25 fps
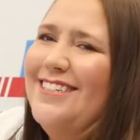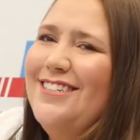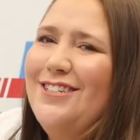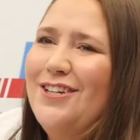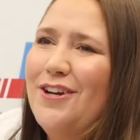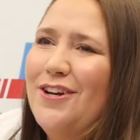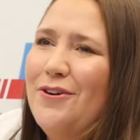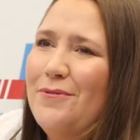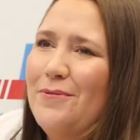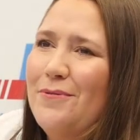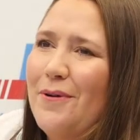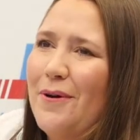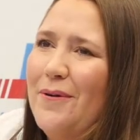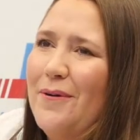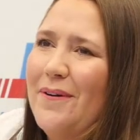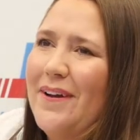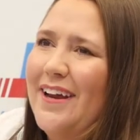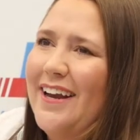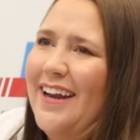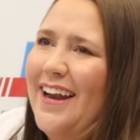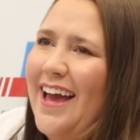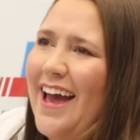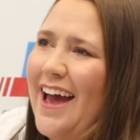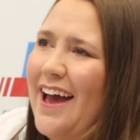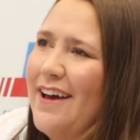Joe
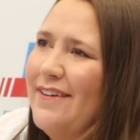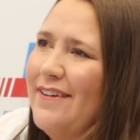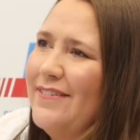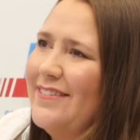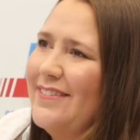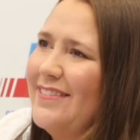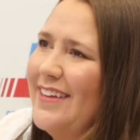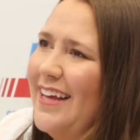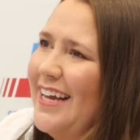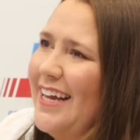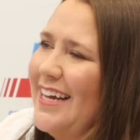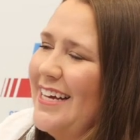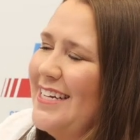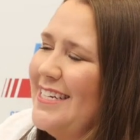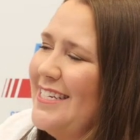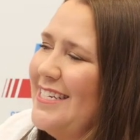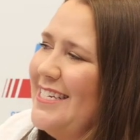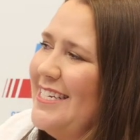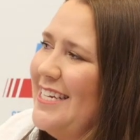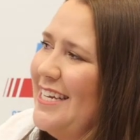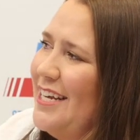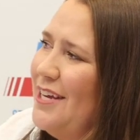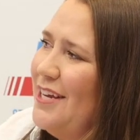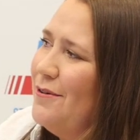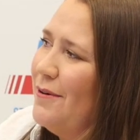Rogan have like a
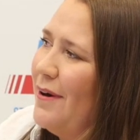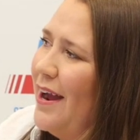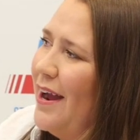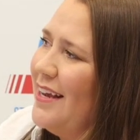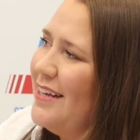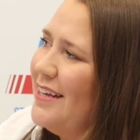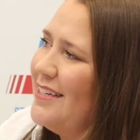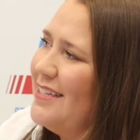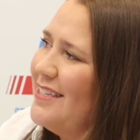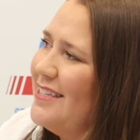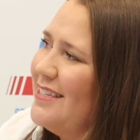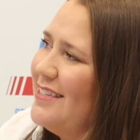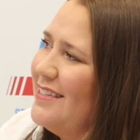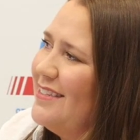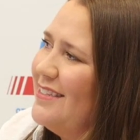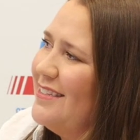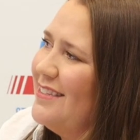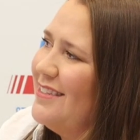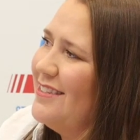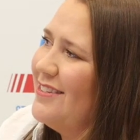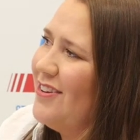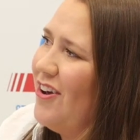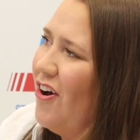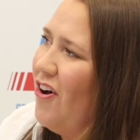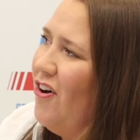T-Rex
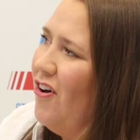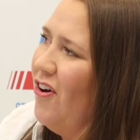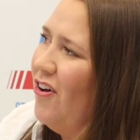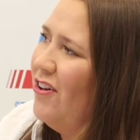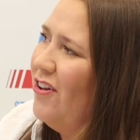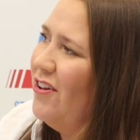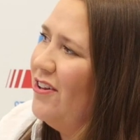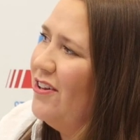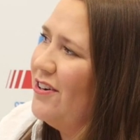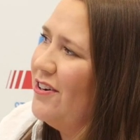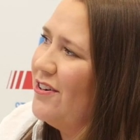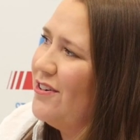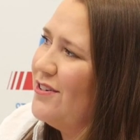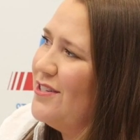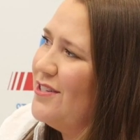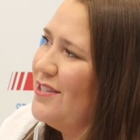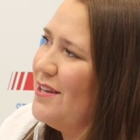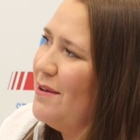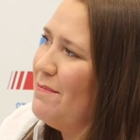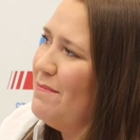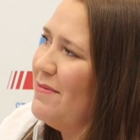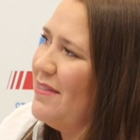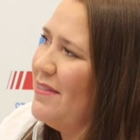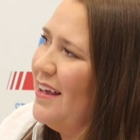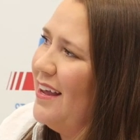skull or
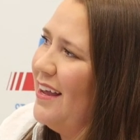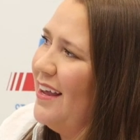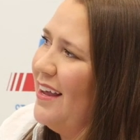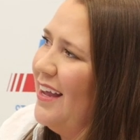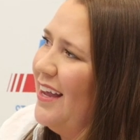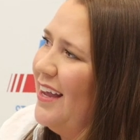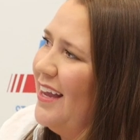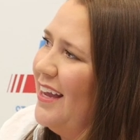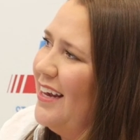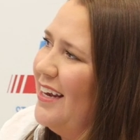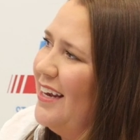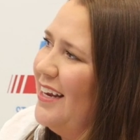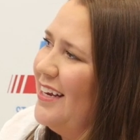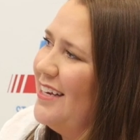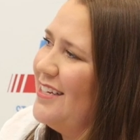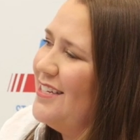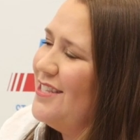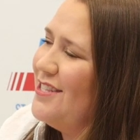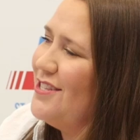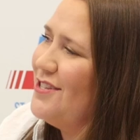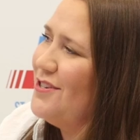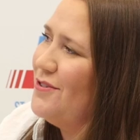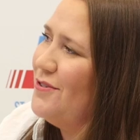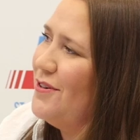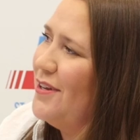something in his
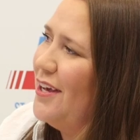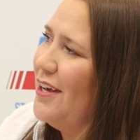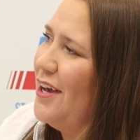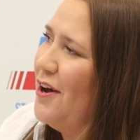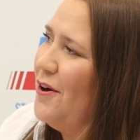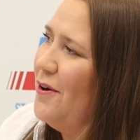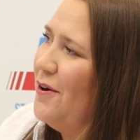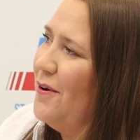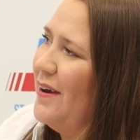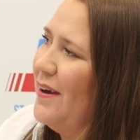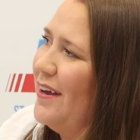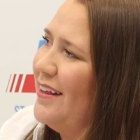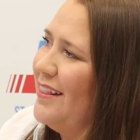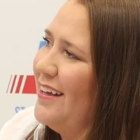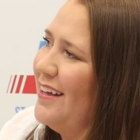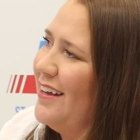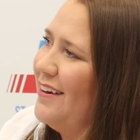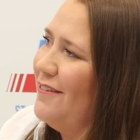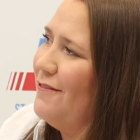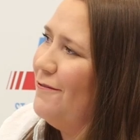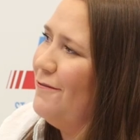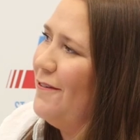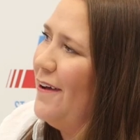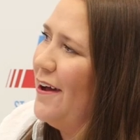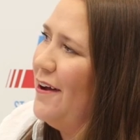studio, and
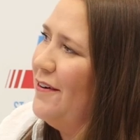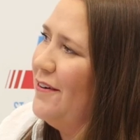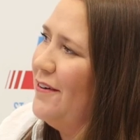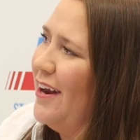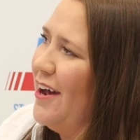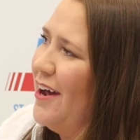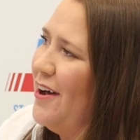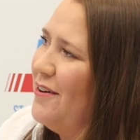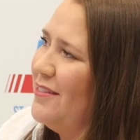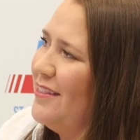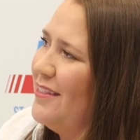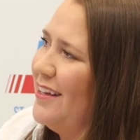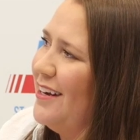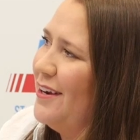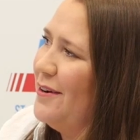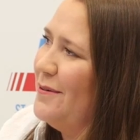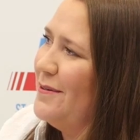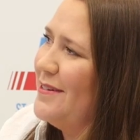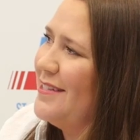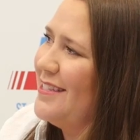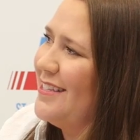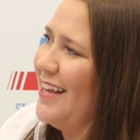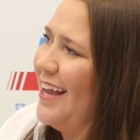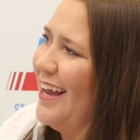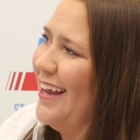then found out that it
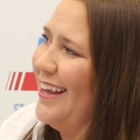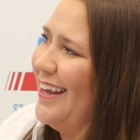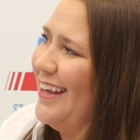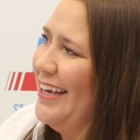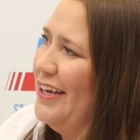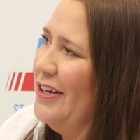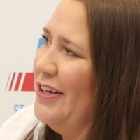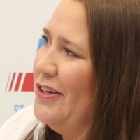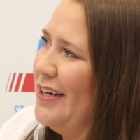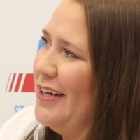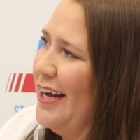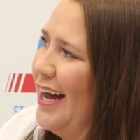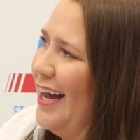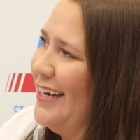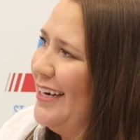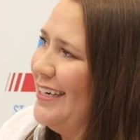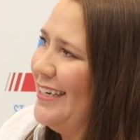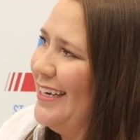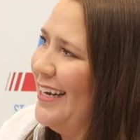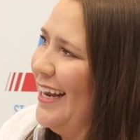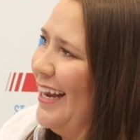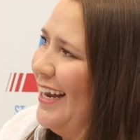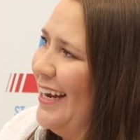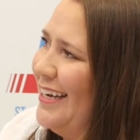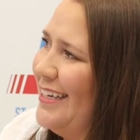was like
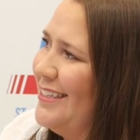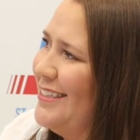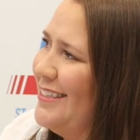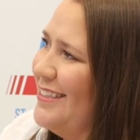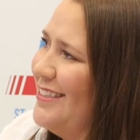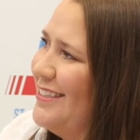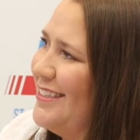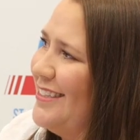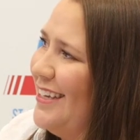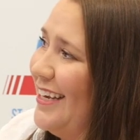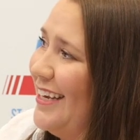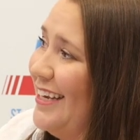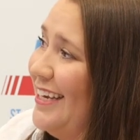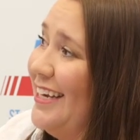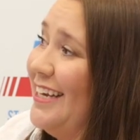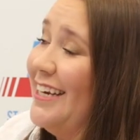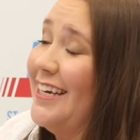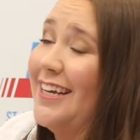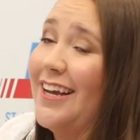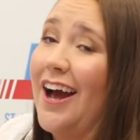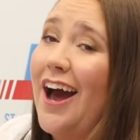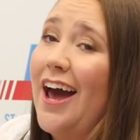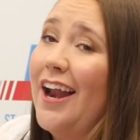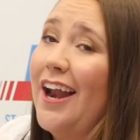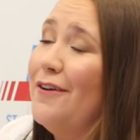ill-gotten gains? Like yeah, he
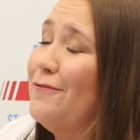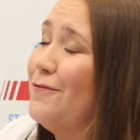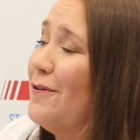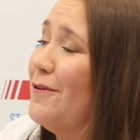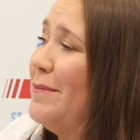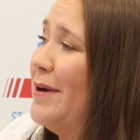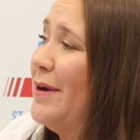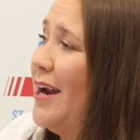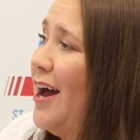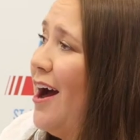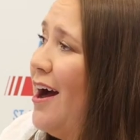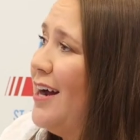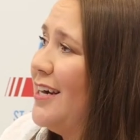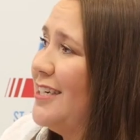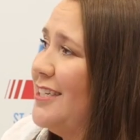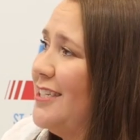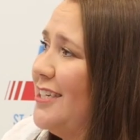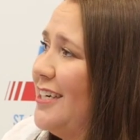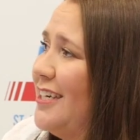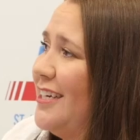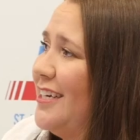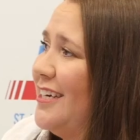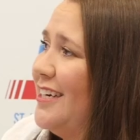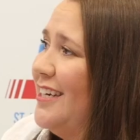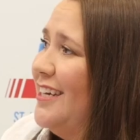had got yeah. it from an
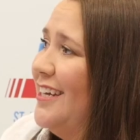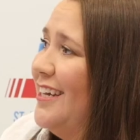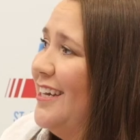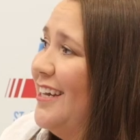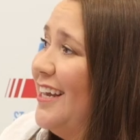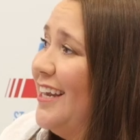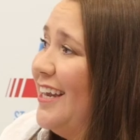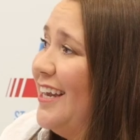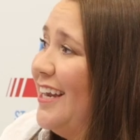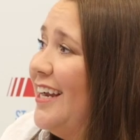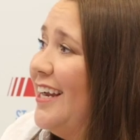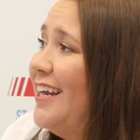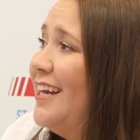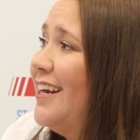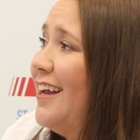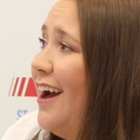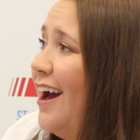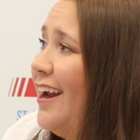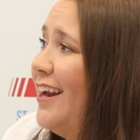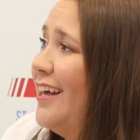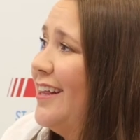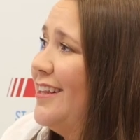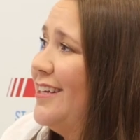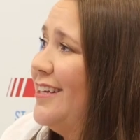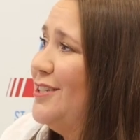auction. Mm-hmm. He had
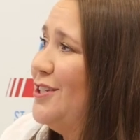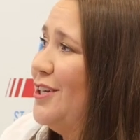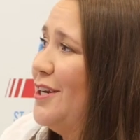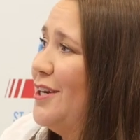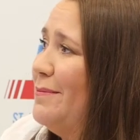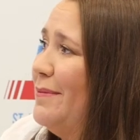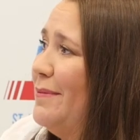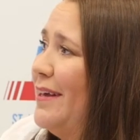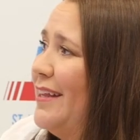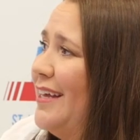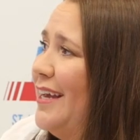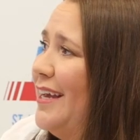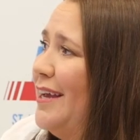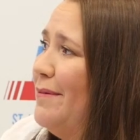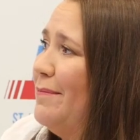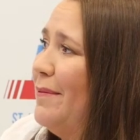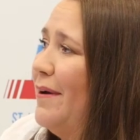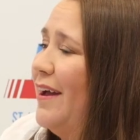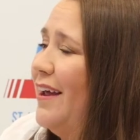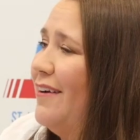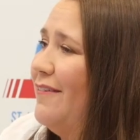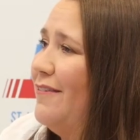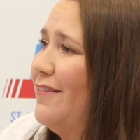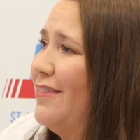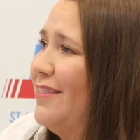got it legitimately,
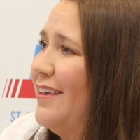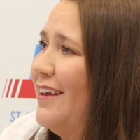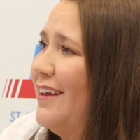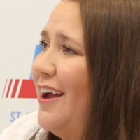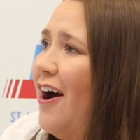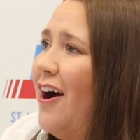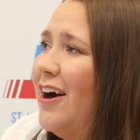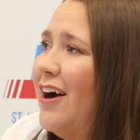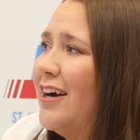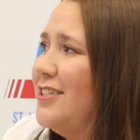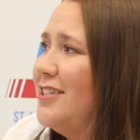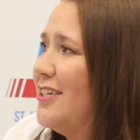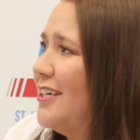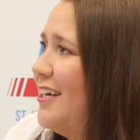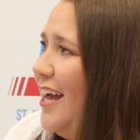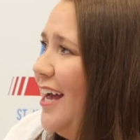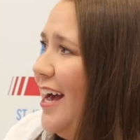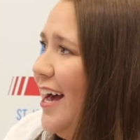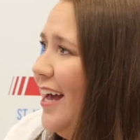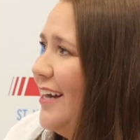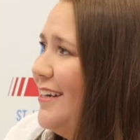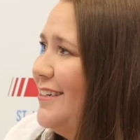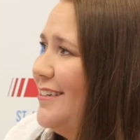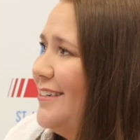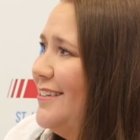but the auction
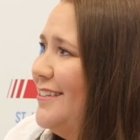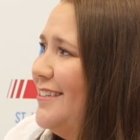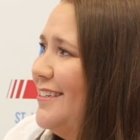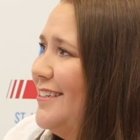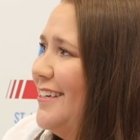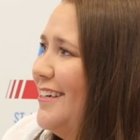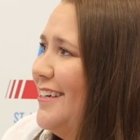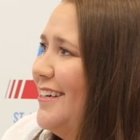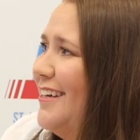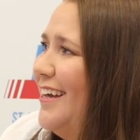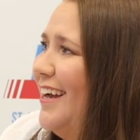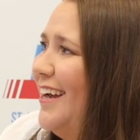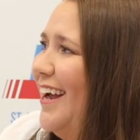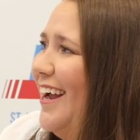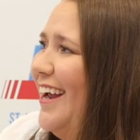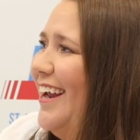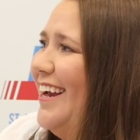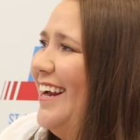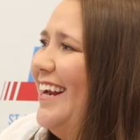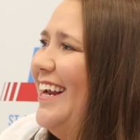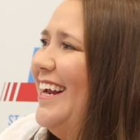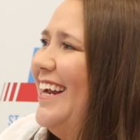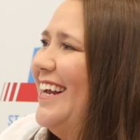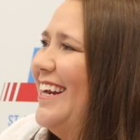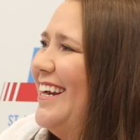hadn't. Yeah, the auction
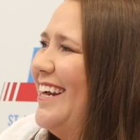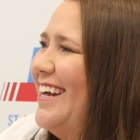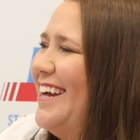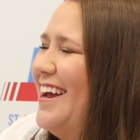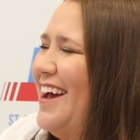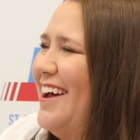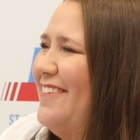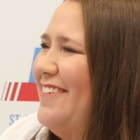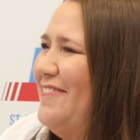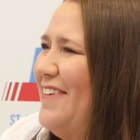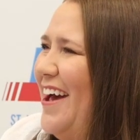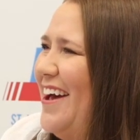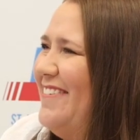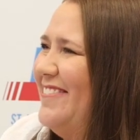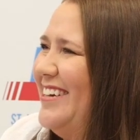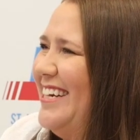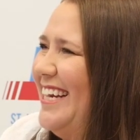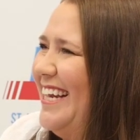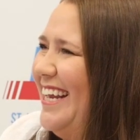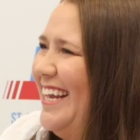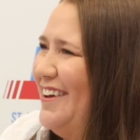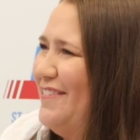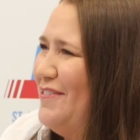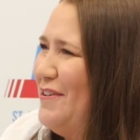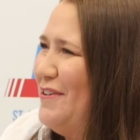hadn't got it
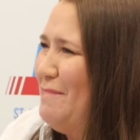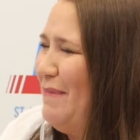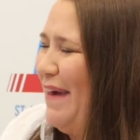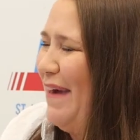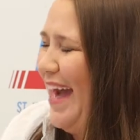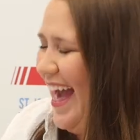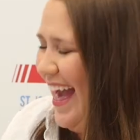legitimately. Yeah, give it back.